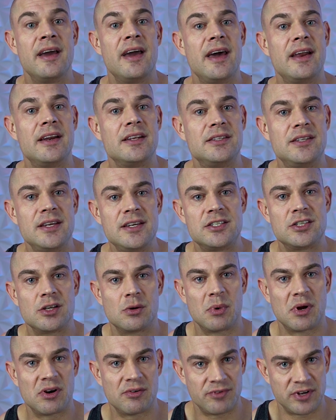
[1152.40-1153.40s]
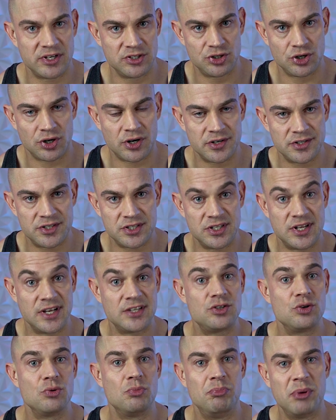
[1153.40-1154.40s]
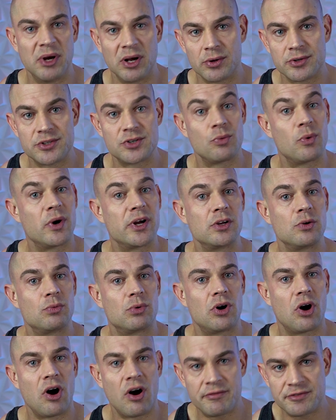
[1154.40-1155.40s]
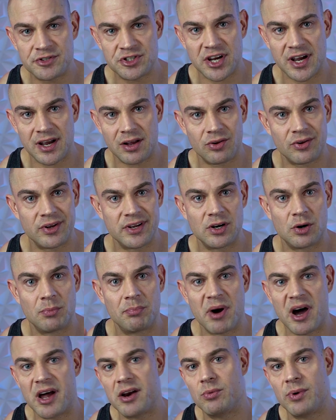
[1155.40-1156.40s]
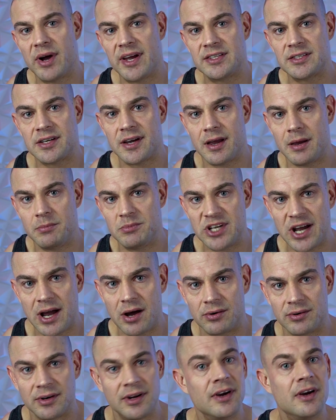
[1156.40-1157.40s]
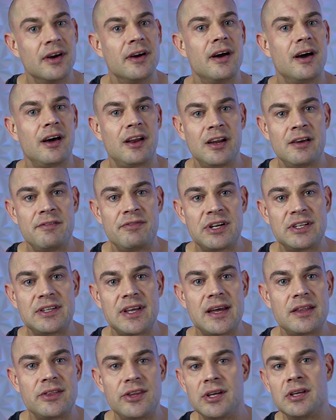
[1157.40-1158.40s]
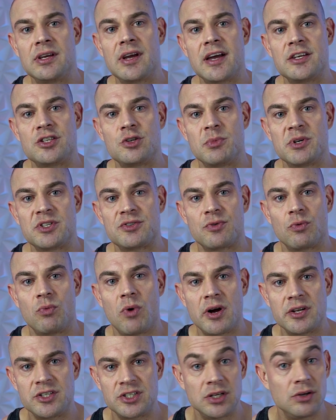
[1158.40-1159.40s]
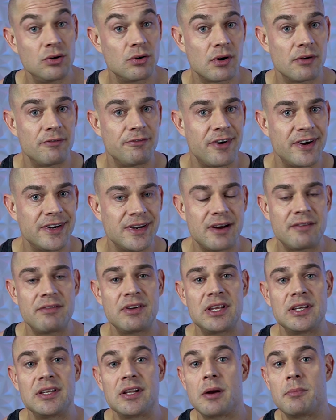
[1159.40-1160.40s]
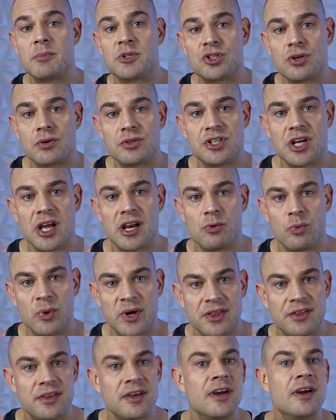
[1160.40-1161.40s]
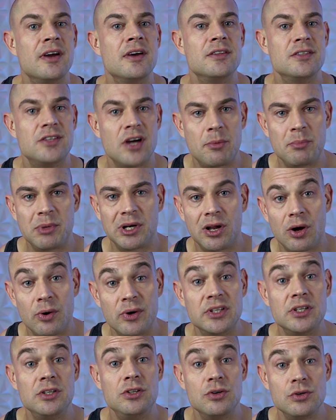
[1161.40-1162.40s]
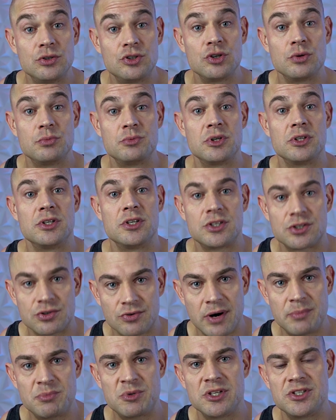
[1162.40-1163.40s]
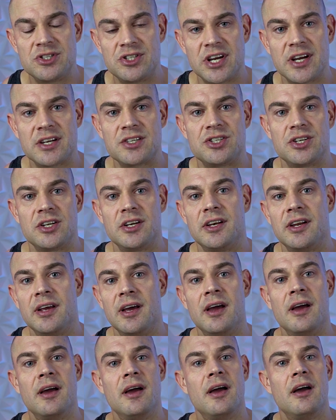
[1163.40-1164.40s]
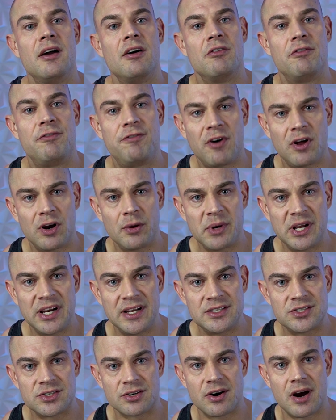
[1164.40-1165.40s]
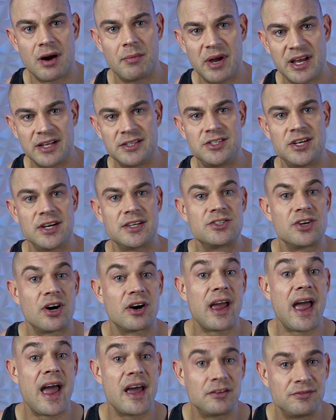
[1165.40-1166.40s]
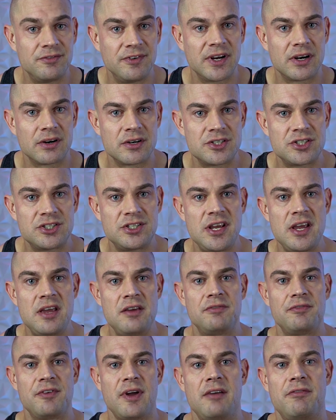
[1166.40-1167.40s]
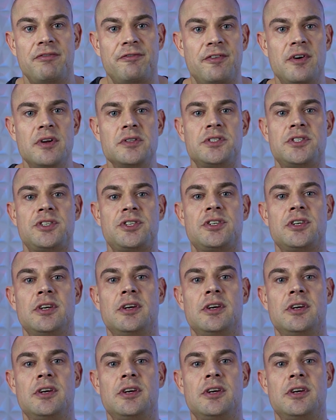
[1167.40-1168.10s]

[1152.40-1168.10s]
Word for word: and a decent amount of endurance that you built while you were off cycle and your body weight came down. I'll leave it at that. Thank you guys so much for watching. You can find everything that I'm associated with down below in the YouTube description section. Follow me on Instagram and TikTok at Vigorous Steve. A front